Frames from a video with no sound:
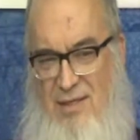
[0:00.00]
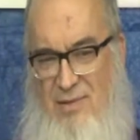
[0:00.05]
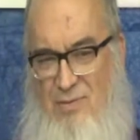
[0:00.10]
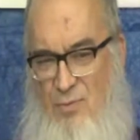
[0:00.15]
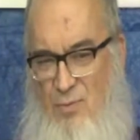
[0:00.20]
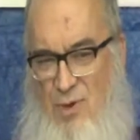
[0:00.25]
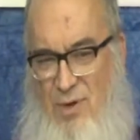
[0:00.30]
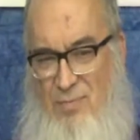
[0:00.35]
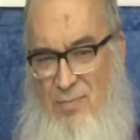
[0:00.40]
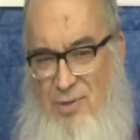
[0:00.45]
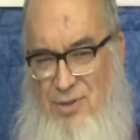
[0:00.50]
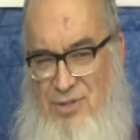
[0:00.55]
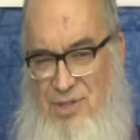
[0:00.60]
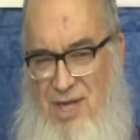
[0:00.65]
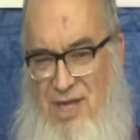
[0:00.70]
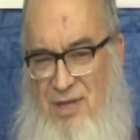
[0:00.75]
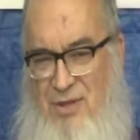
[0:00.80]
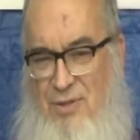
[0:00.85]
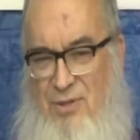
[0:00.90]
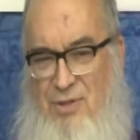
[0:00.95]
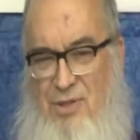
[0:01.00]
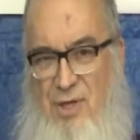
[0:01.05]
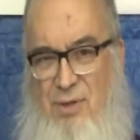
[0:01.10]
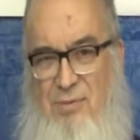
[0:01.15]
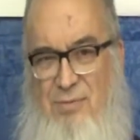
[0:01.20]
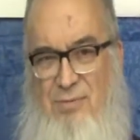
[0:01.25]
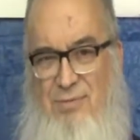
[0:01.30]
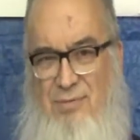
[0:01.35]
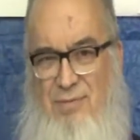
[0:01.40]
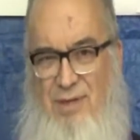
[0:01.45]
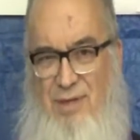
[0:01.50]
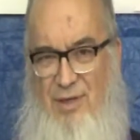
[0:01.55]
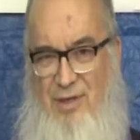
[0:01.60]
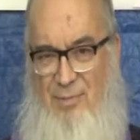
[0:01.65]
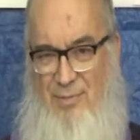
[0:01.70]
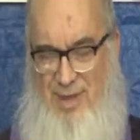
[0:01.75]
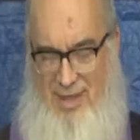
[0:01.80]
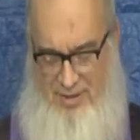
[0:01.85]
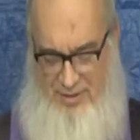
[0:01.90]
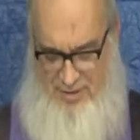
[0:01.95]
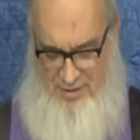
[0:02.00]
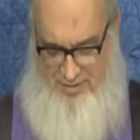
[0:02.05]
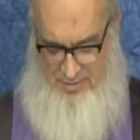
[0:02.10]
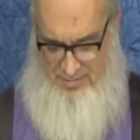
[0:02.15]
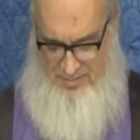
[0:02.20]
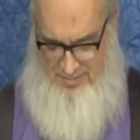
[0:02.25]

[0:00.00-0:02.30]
basically 1% or so,